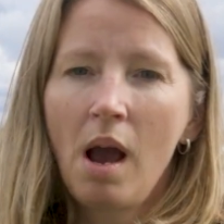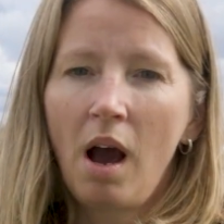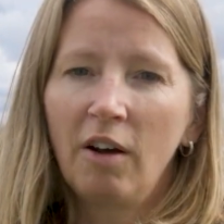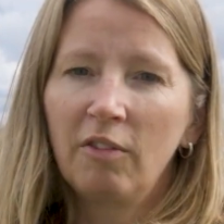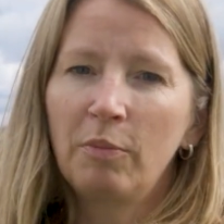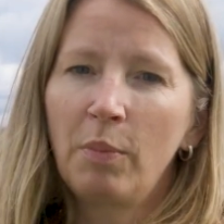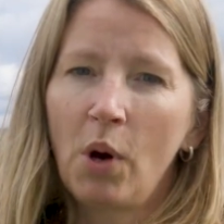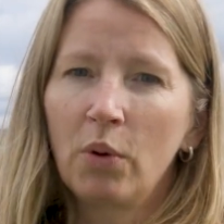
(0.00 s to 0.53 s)

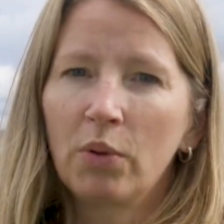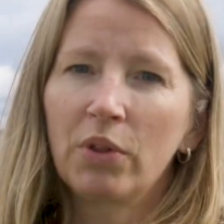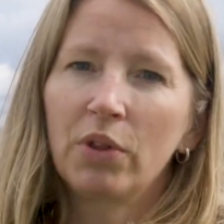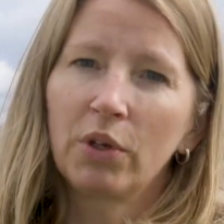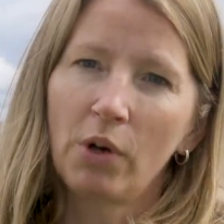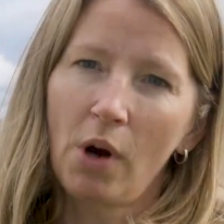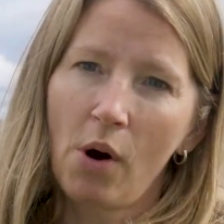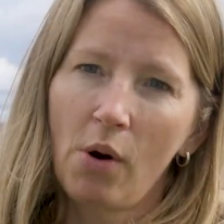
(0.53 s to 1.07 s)
of both
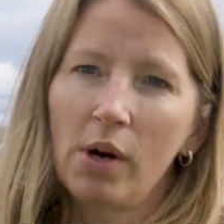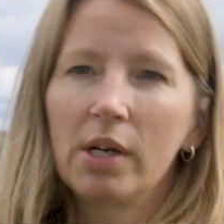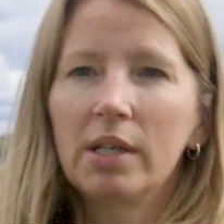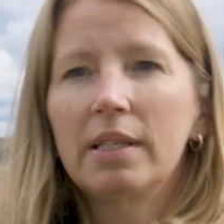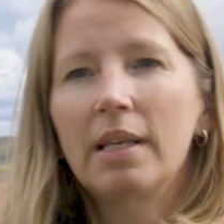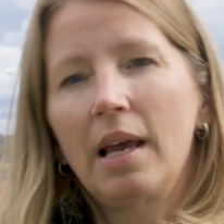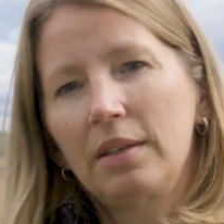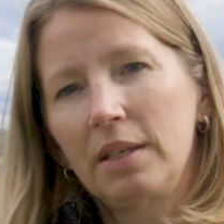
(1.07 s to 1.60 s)
the
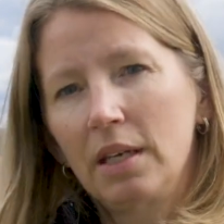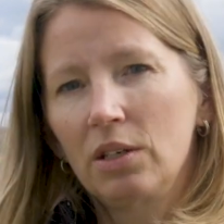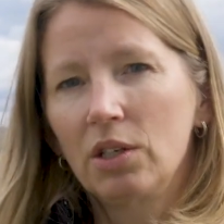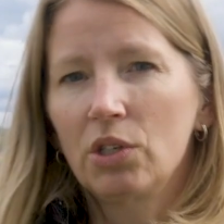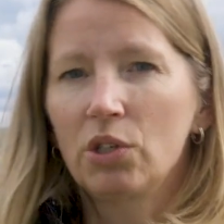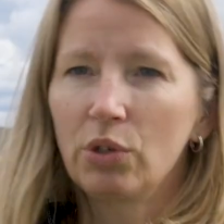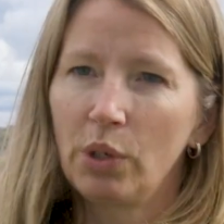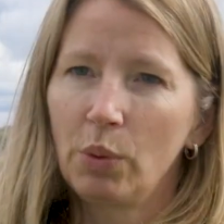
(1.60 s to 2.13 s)
growers and the
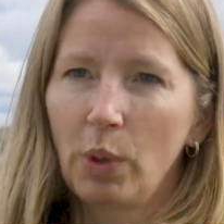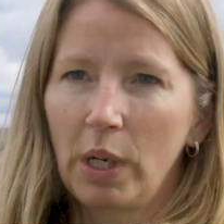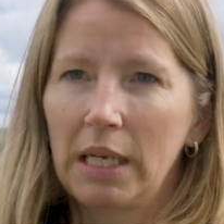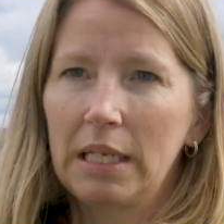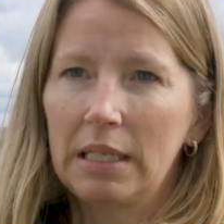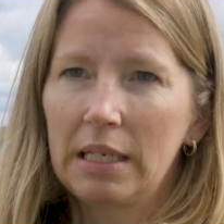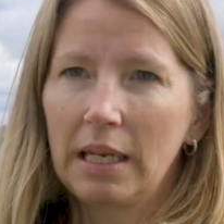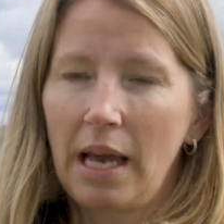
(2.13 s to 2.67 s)
industry
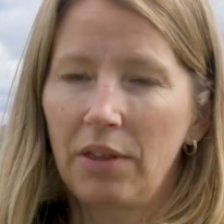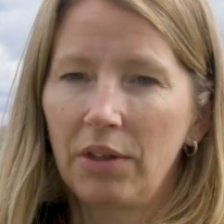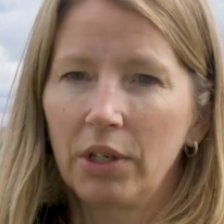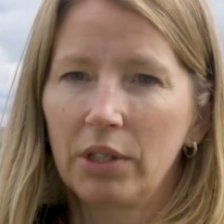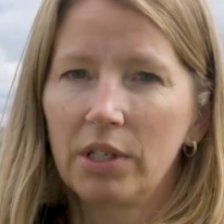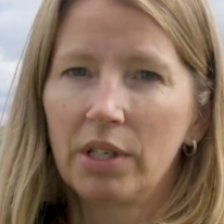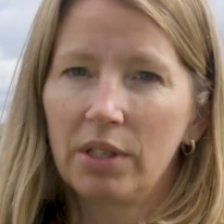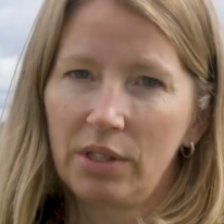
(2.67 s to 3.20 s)
working
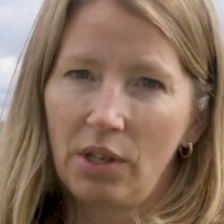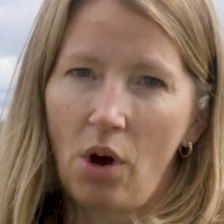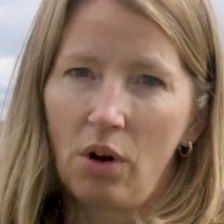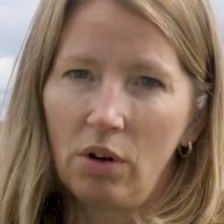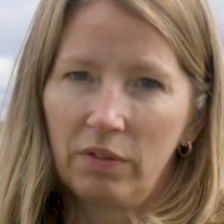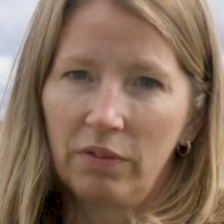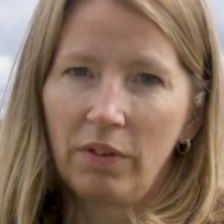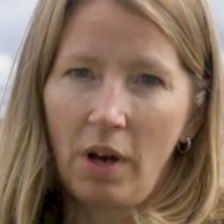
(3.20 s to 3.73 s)
together to
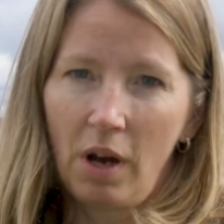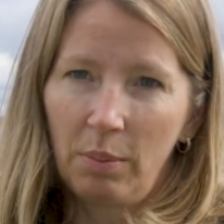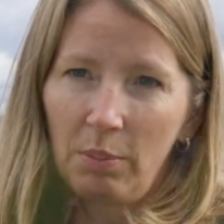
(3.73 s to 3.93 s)
solve a